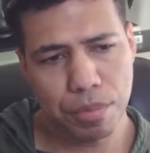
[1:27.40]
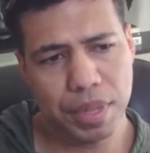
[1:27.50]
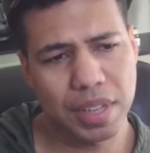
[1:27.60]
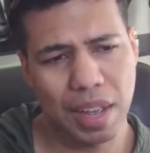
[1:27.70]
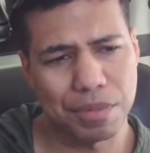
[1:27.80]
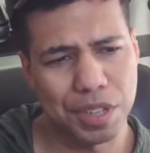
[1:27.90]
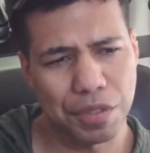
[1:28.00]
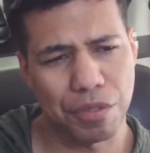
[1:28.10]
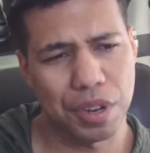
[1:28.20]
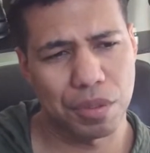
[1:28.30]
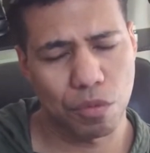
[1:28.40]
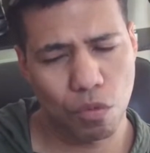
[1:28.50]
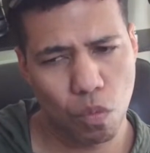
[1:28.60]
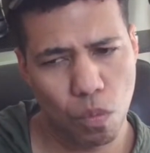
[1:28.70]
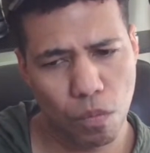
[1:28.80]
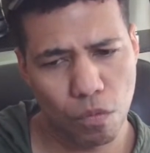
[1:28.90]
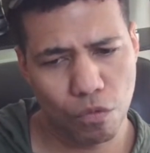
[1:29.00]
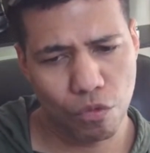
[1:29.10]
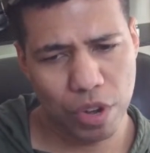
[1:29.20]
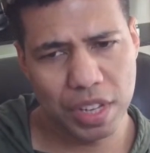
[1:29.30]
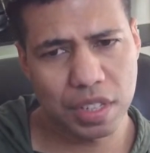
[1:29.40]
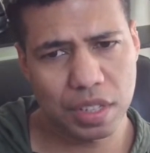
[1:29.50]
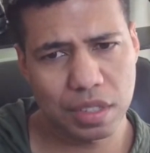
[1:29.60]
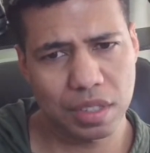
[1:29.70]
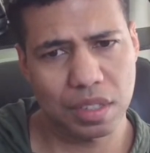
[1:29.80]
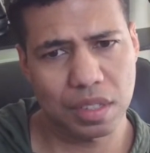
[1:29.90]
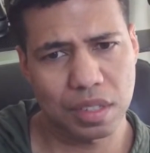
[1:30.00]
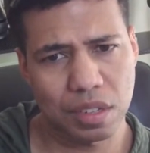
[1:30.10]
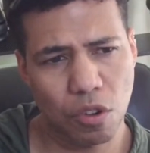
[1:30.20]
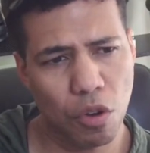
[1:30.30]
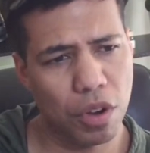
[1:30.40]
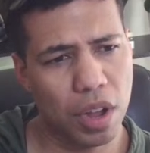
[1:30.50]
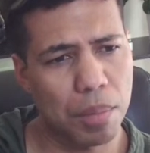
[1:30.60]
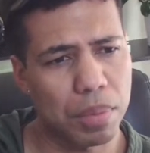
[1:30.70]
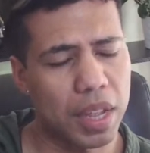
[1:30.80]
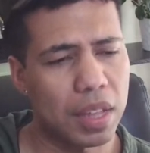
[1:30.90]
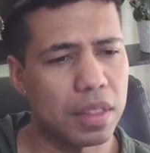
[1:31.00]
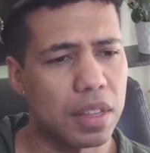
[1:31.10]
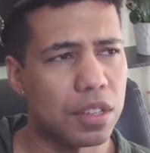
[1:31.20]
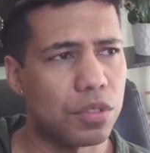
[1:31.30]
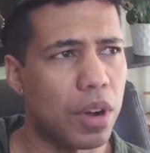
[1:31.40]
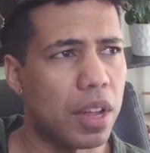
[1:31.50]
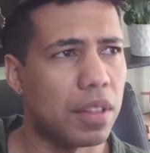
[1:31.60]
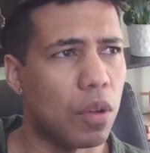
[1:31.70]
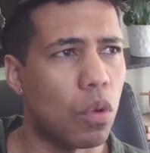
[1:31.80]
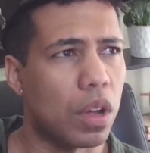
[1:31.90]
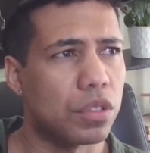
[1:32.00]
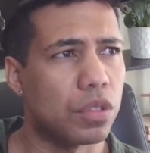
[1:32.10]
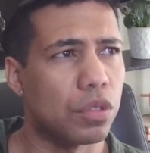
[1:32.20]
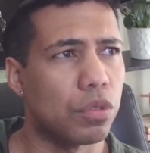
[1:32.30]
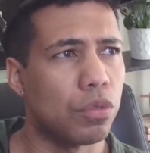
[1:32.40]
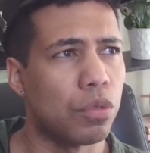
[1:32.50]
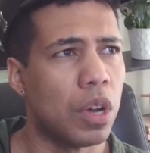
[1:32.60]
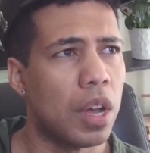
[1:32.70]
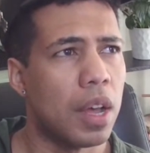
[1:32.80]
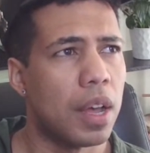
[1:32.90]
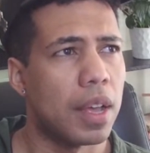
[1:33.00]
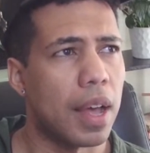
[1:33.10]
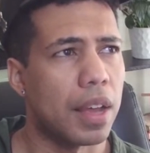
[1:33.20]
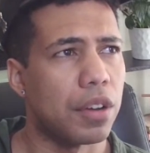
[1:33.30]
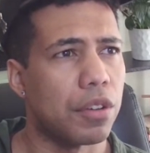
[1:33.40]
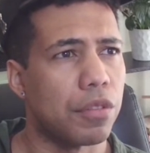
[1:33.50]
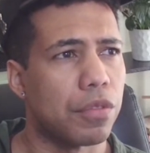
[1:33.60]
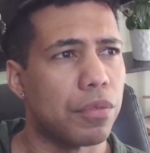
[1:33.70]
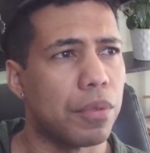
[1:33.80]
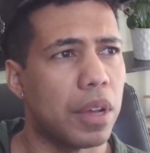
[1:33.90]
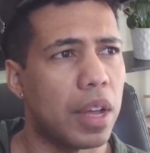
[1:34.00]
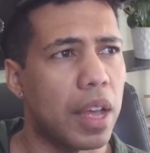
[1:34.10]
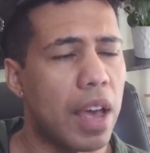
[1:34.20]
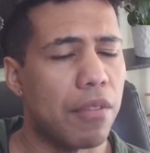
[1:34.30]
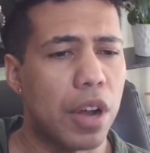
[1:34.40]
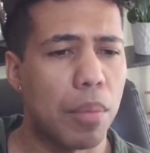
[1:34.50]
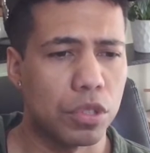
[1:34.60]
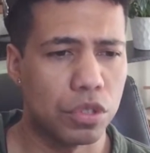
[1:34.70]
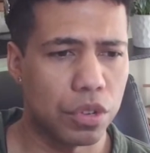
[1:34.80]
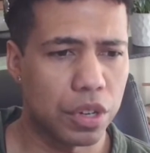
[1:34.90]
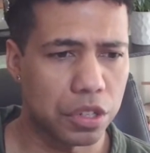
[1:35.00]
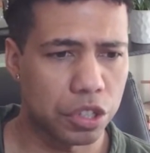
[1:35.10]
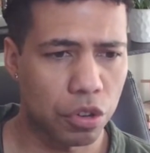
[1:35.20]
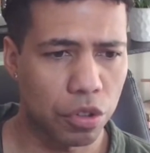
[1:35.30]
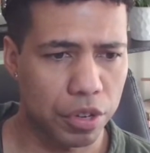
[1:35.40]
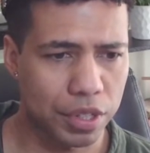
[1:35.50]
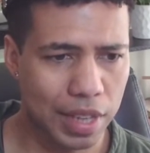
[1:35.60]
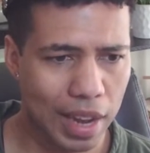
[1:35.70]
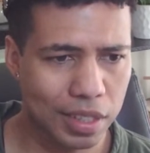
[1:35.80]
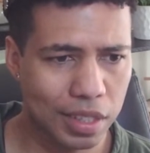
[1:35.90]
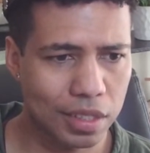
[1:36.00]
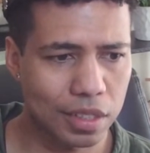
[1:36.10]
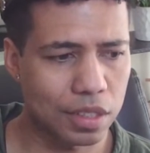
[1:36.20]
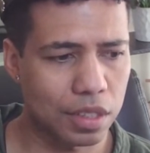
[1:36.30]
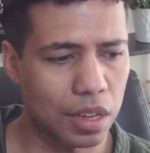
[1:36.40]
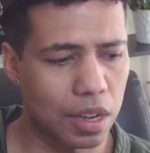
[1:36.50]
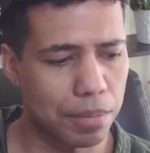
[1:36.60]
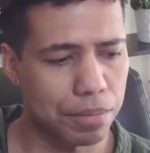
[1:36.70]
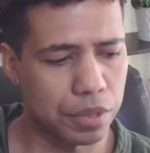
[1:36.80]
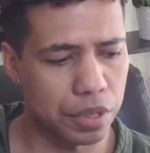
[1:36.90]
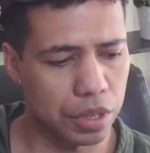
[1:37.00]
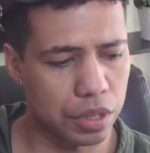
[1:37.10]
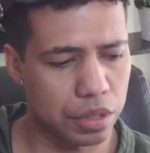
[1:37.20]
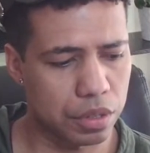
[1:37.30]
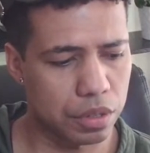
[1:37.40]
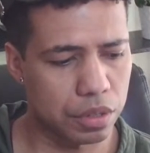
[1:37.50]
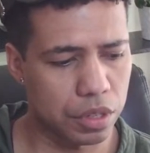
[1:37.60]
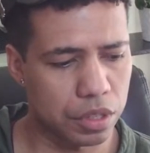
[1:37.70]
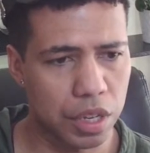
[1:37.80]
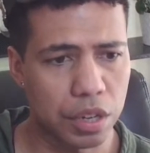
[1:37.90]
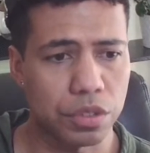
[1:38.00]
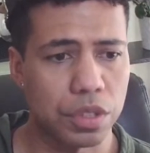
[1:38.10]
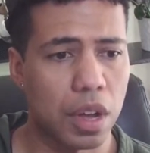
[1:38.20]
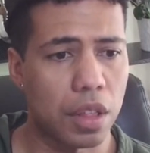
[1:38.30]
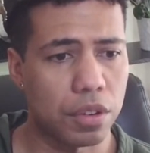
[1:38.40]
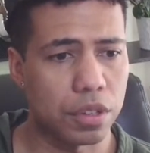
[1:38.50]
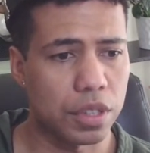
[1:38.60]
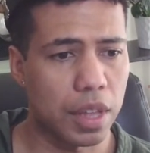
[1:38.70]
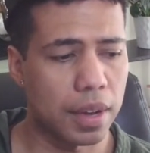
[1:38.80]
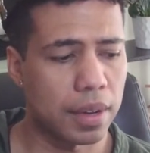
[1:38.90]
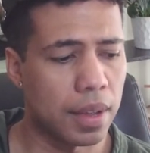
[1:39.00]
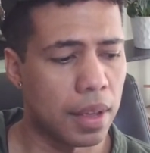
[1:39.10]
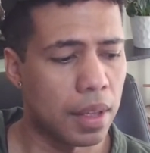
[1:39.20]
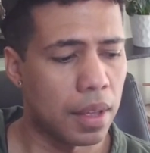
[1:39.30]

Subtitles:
Humans have different reasons to overcomplicate things, right? They want to kind of have an opportunity to show their intelligence, to signal to others that